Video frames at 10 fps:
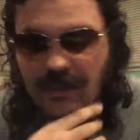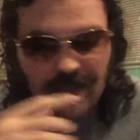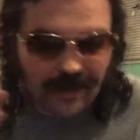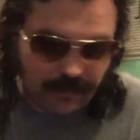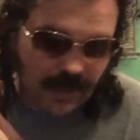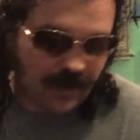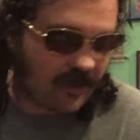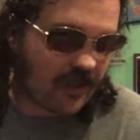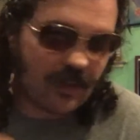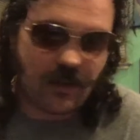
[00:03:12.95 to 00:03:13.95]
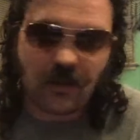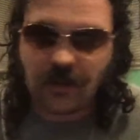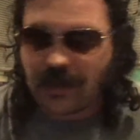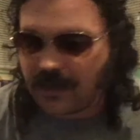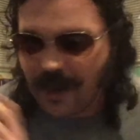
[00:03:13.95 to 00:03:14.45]
Not Man of Steel.
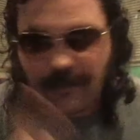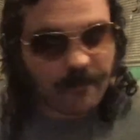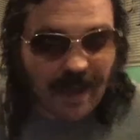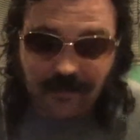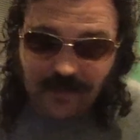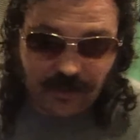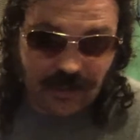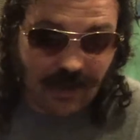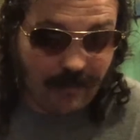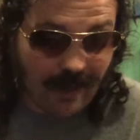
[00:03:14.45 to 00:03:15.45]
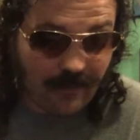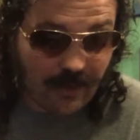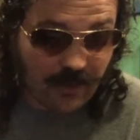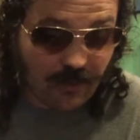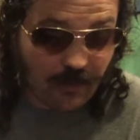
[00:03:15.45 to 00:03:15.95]
Not Batman. not Batman
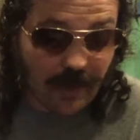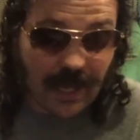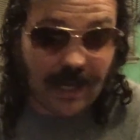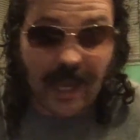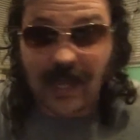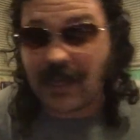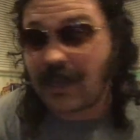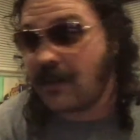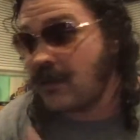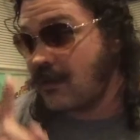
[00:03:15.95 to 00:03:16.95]
Superman. Hated.